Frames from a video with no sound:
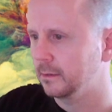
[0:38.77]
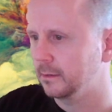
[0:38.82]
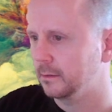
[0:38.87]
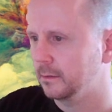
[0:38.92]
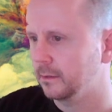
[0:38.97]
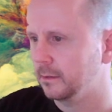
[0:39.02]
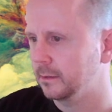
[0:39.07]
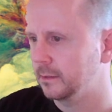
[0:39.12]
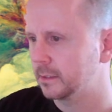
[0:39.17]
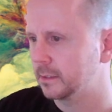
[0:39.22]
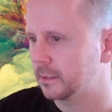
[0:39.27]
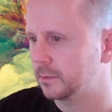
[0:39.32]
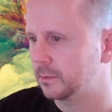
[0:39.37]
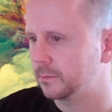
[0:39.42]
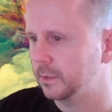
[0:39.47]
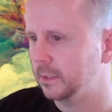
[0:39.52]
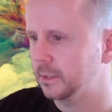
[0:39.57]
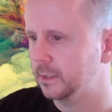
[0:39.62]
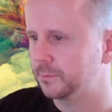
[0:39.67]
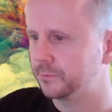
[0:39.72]
This
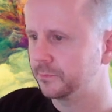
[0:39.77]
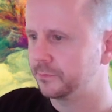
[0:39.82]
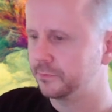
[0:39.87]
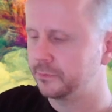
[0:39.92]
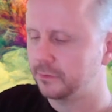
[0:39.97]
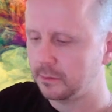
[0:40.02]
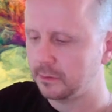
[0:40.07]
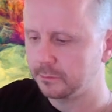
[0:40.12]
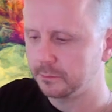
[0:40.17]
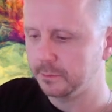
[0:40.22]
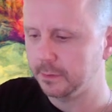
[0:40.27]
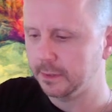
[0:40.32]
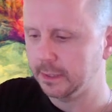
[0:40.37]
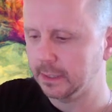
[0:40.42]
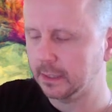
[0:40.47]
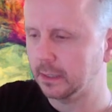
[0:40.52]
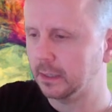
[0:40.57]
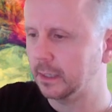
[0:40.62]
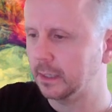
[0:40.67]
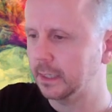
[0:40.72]
is probably a
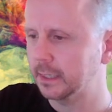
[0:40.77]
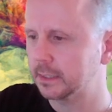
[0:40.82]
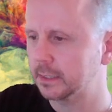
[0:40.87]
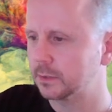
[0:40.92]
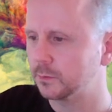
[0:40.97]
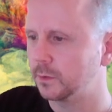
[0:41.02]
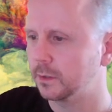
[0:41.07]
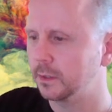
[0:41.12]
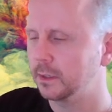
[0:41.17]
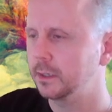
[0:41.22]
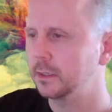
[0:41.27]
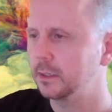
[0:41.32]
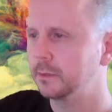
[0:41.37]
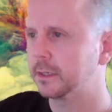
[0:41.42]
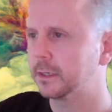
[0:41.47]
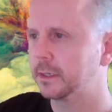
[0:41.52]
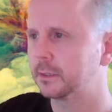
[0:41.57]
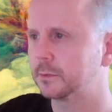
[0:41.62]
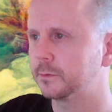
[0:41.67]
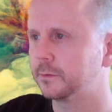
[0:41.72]
less word
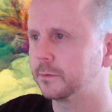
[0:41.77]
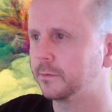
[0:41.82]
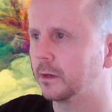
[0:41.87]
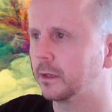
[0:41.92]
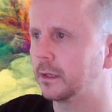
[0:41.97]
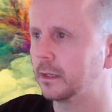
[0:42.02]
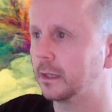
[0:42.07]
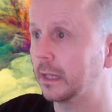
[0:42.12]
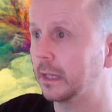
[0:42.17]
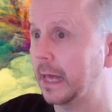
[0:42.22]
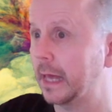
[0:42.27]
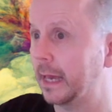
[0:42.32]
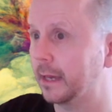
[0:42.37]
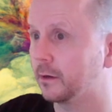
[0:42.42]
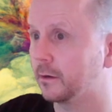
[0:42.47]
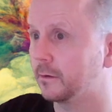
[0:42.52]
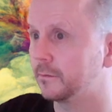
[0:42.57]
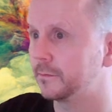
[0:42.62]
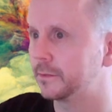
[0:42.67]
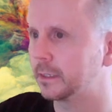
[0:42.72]
because we've got lack
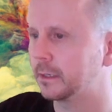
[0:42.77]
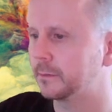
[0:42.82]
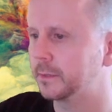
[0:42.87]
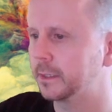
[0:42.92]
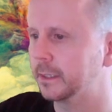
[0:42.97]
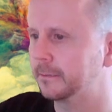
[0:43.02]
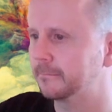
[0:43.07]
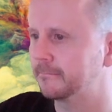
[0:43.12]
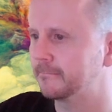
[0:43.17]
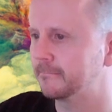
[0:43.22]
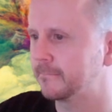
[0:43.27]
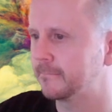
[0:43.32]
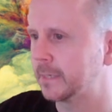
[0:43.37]
of something.